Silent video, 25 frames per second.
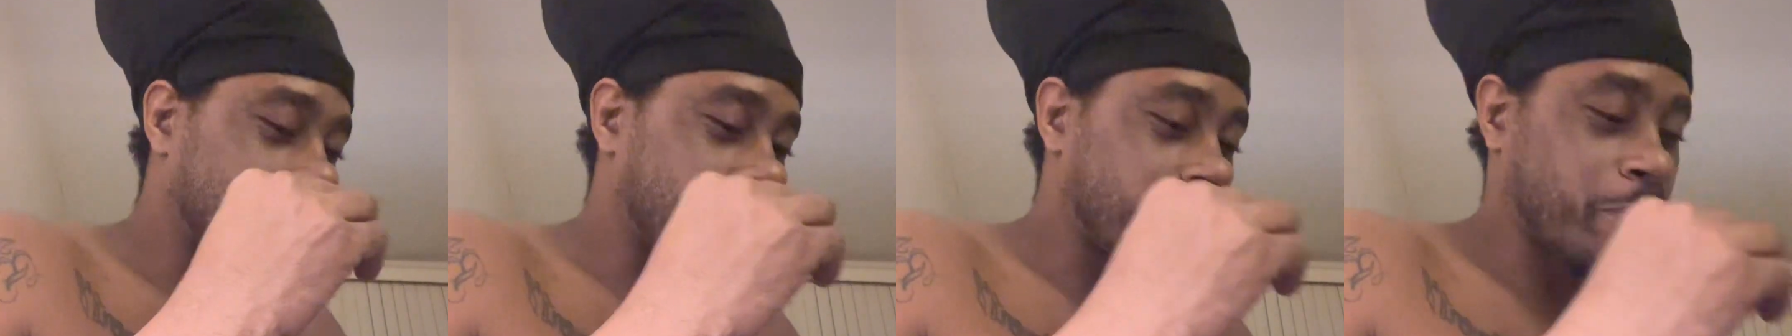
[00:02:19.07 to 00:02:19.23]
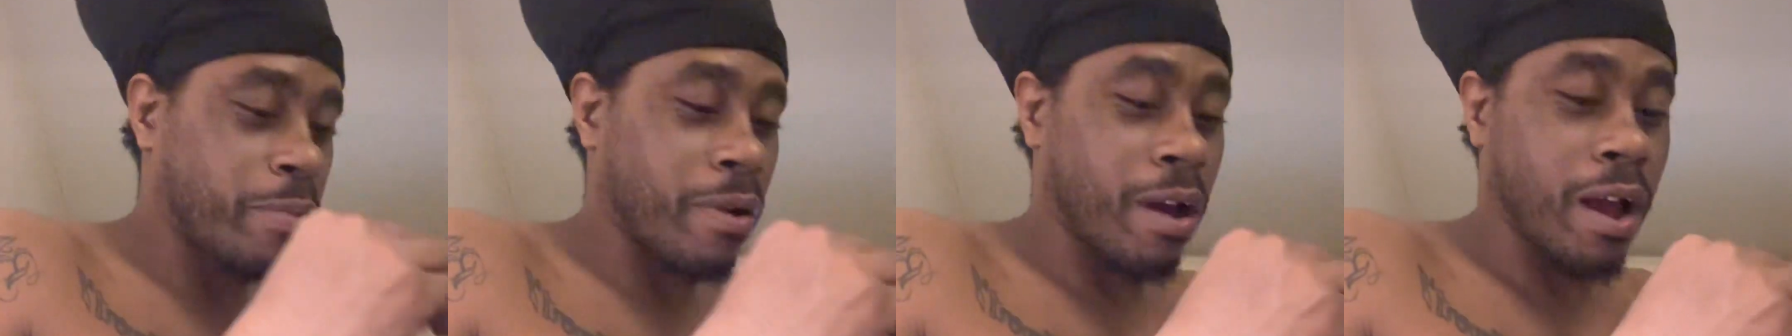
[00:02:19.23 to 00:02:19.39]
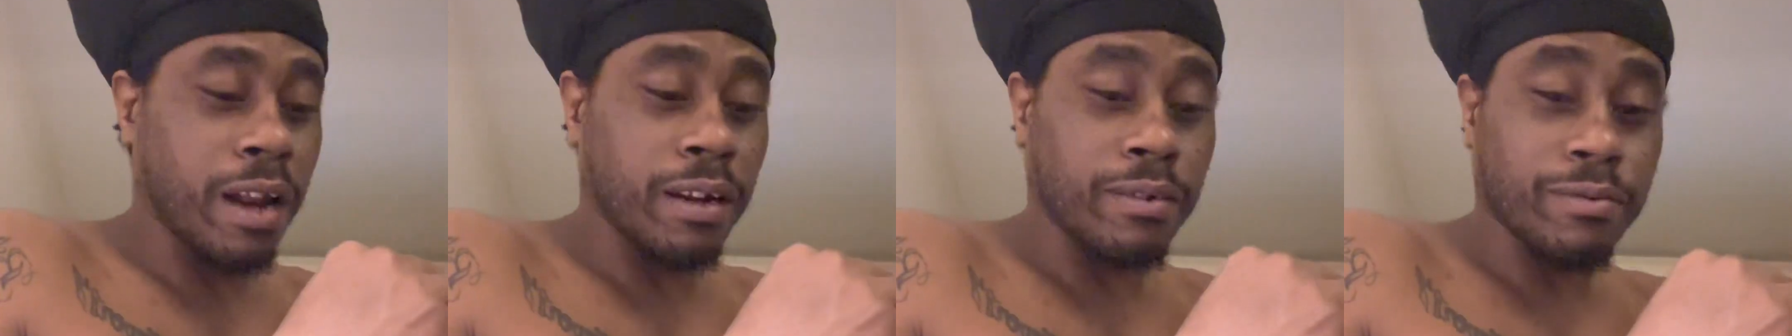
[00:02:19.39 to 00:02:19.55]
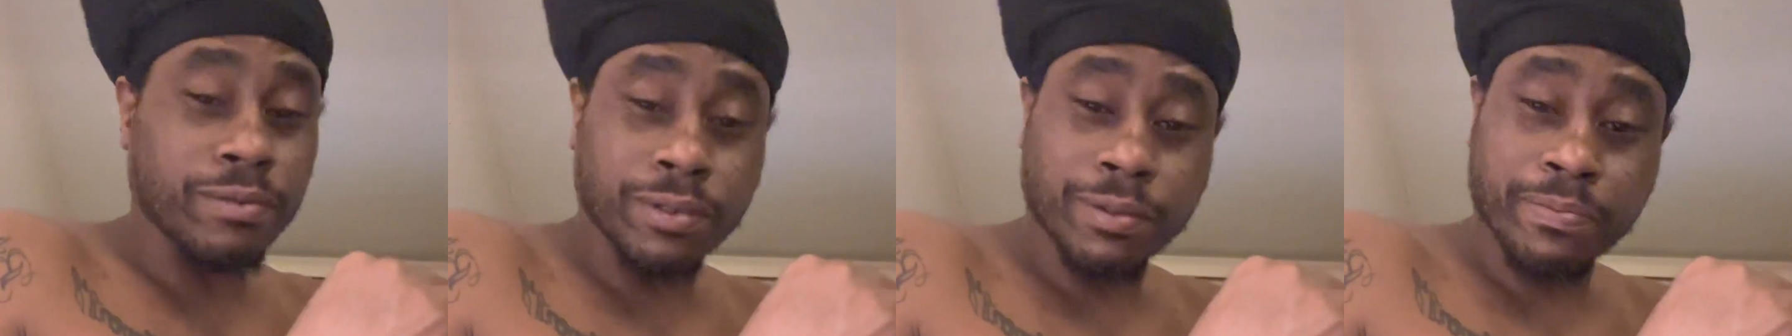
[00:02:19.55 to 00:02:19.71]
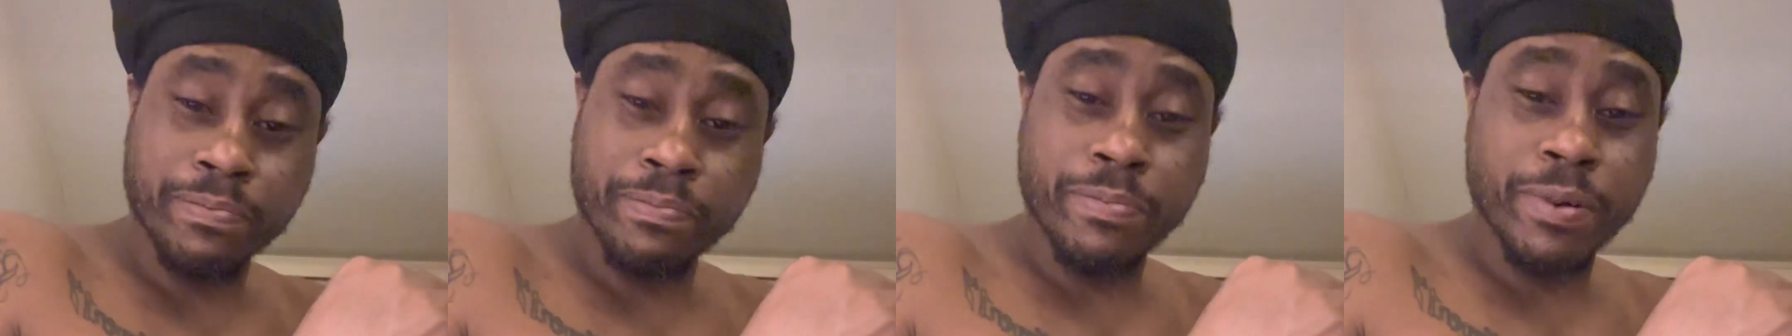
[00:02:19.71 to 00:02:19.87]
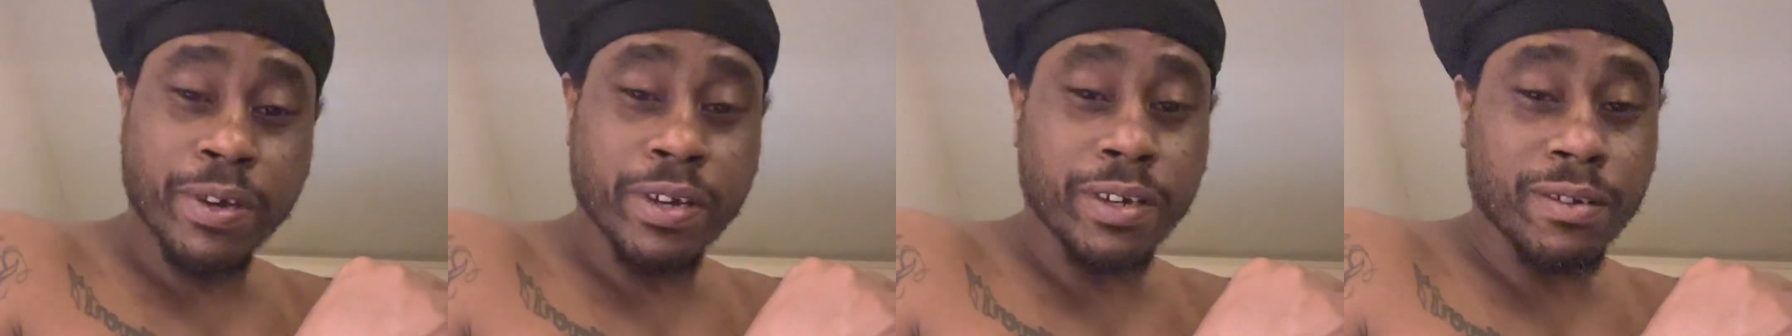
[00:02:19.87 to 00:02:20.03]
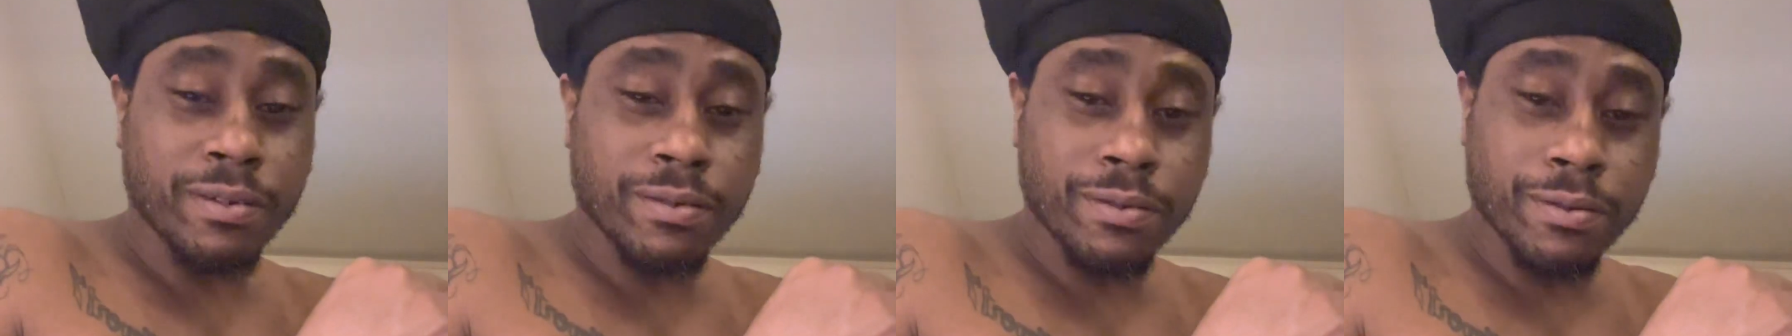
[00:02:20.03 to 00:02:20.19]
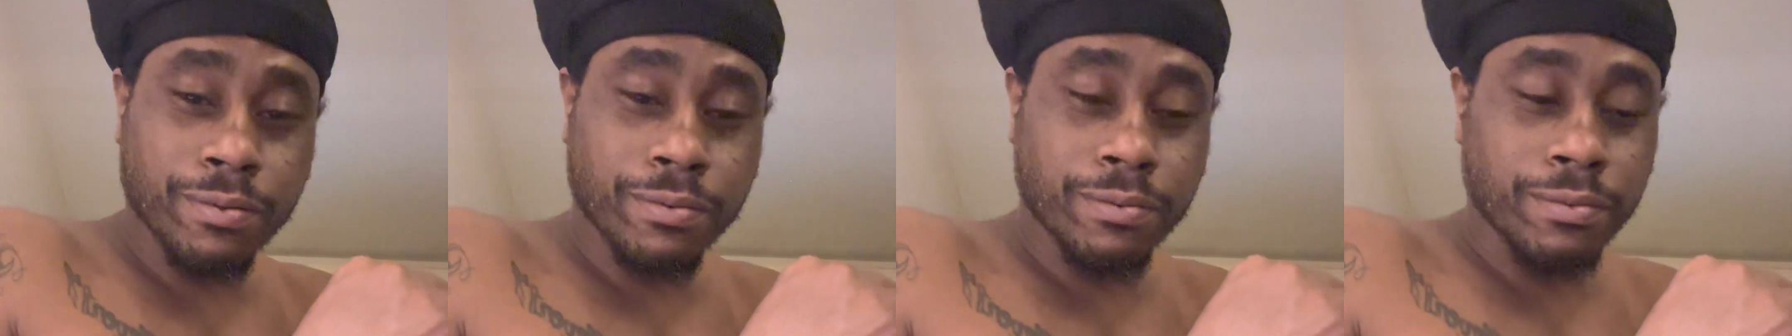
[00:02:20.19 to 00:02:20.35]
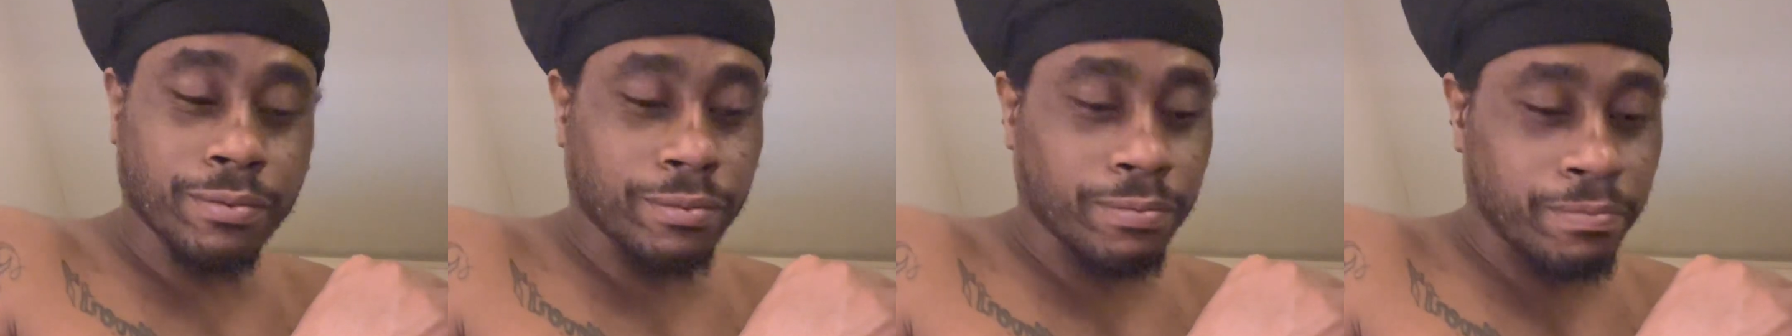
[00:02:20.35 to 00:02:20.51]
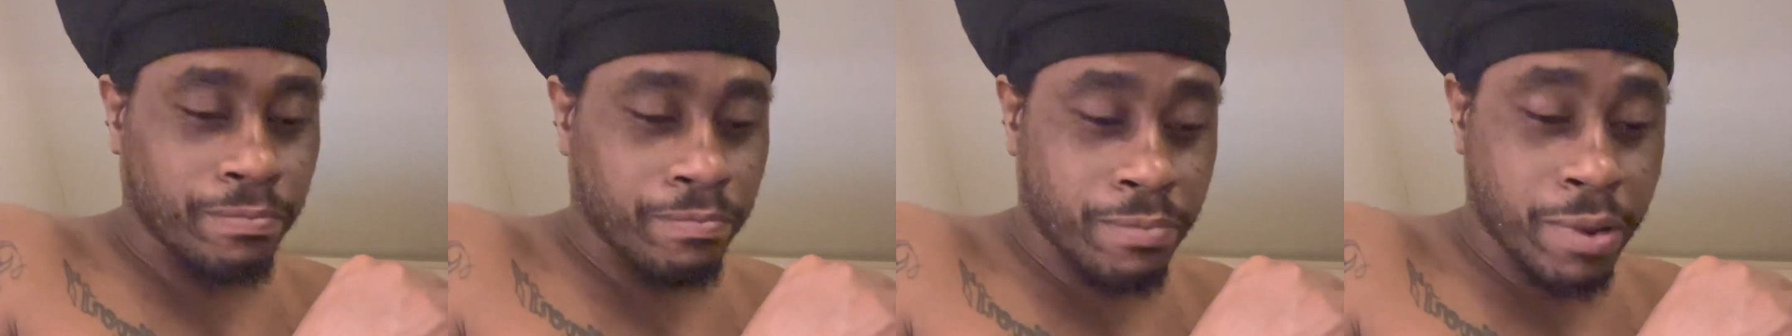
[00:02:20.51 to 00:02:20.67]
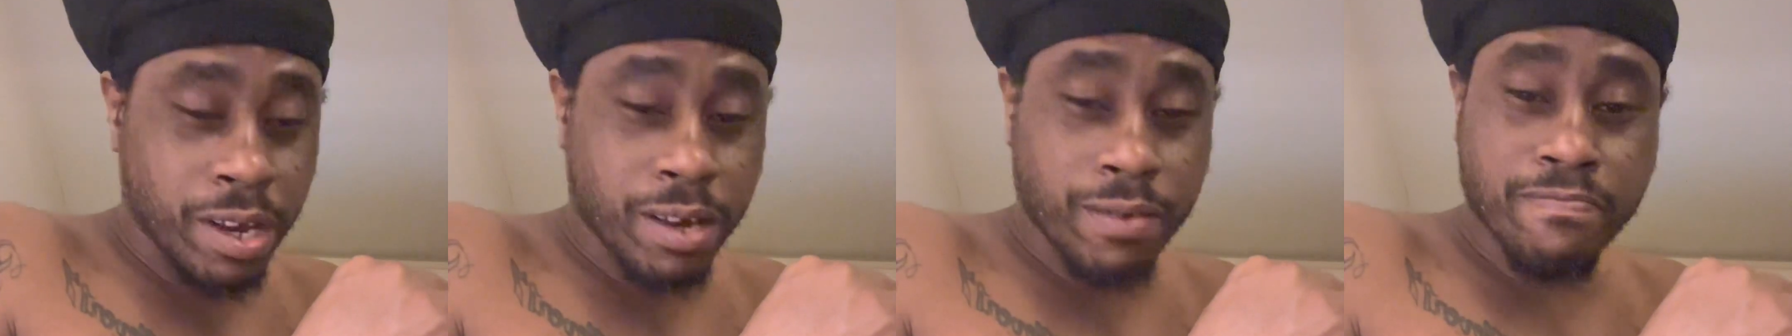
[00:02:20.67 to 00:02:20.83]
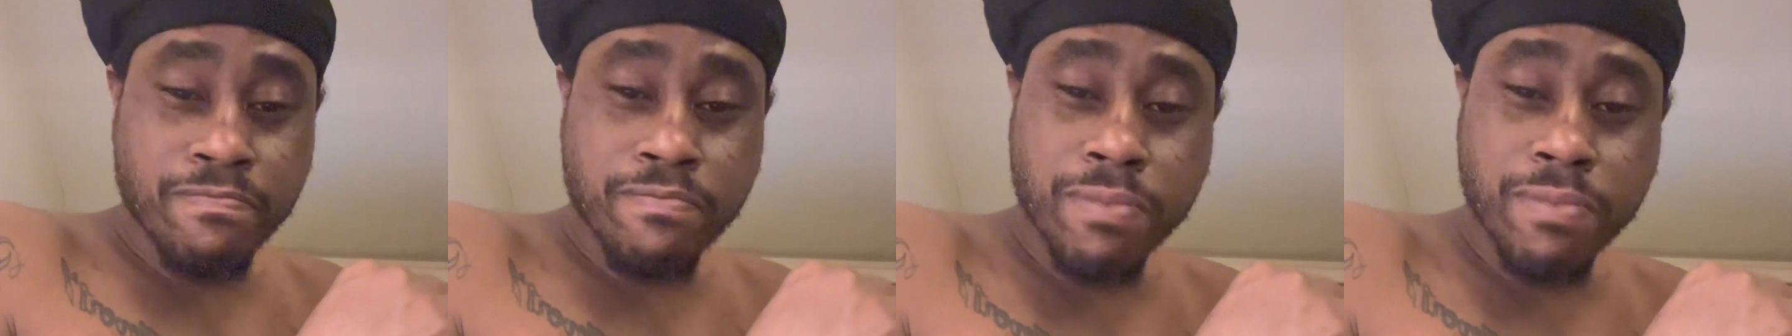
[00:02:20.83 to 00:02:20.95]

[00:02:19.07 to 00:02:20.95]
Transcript: Probably was a big, big